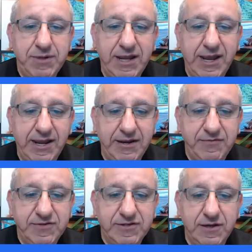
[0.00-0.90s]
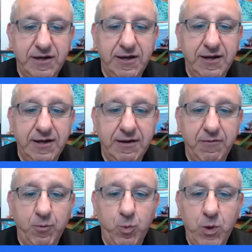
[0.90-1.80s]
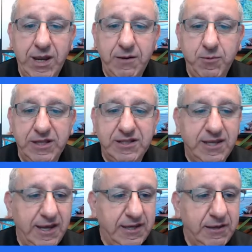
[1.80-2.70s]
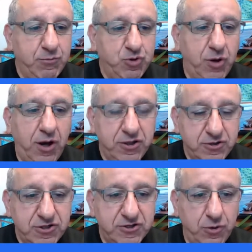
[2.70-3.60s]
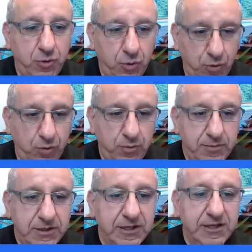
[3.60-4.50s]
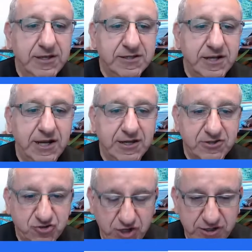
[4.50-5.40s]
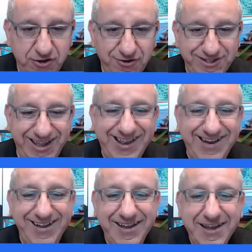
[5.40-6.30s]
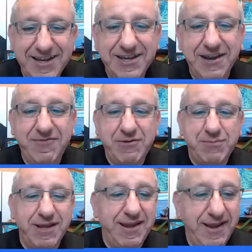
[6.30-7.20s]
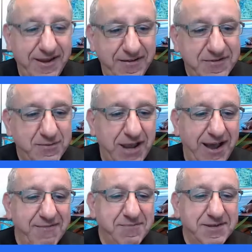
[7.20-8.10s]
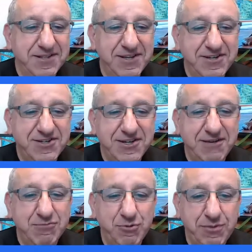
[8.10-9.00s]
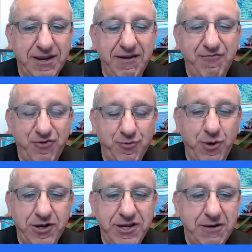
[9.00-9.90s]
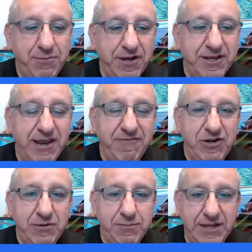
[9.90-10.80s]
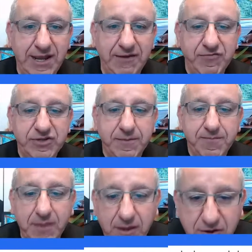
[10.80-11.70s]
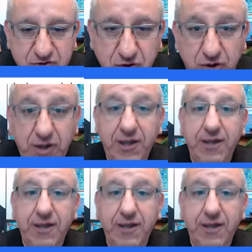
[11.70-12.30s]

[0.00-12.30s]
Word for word: behaves. When we take him to others' home, he is like a street dog there. He never behaves. We have been teaching him to behave for 1 year, but never behaves. So